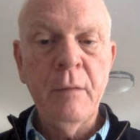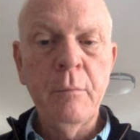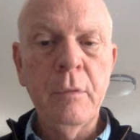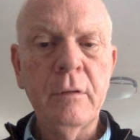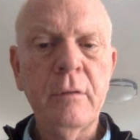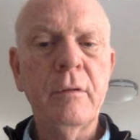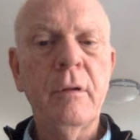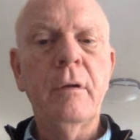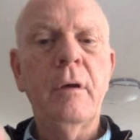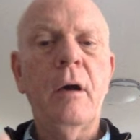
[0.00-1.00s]
But
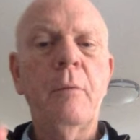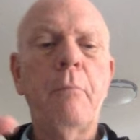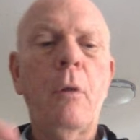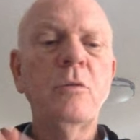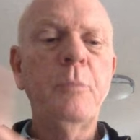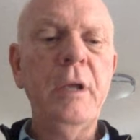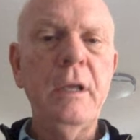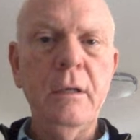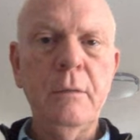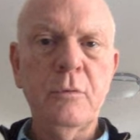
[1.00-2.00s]
most
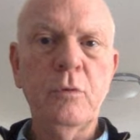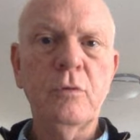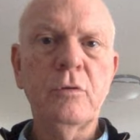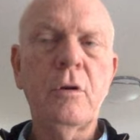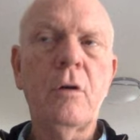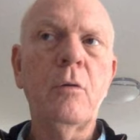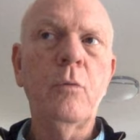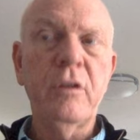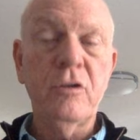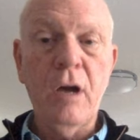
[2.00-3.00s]
PMs will start
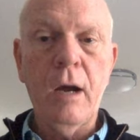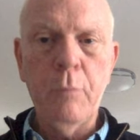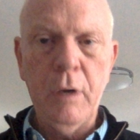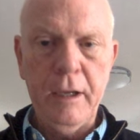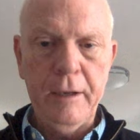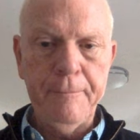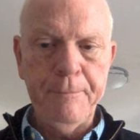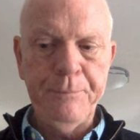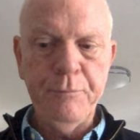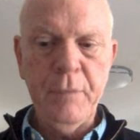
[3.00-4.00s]
with a job plan,
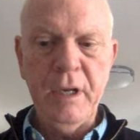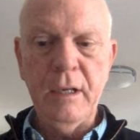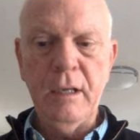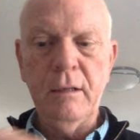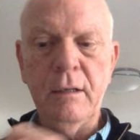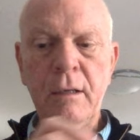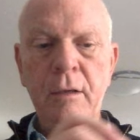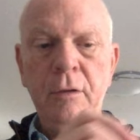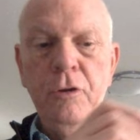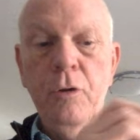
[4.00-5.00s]
meaning
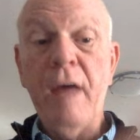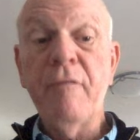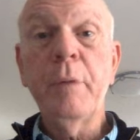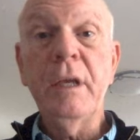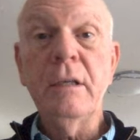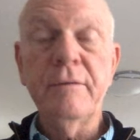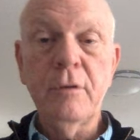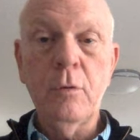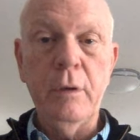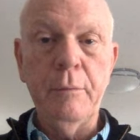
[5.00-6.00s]
you have a piece of
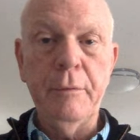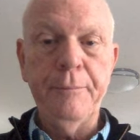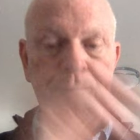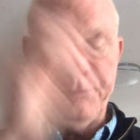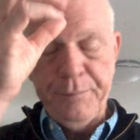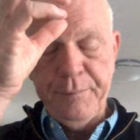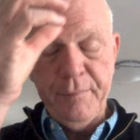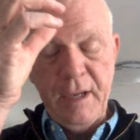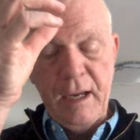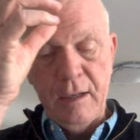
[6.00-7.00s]
equipment,
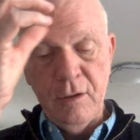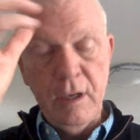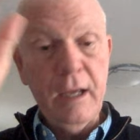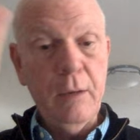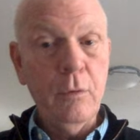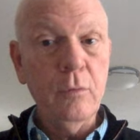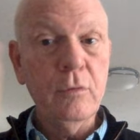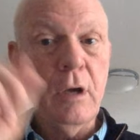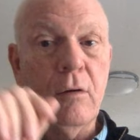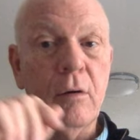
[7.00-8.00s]
and today we'll talk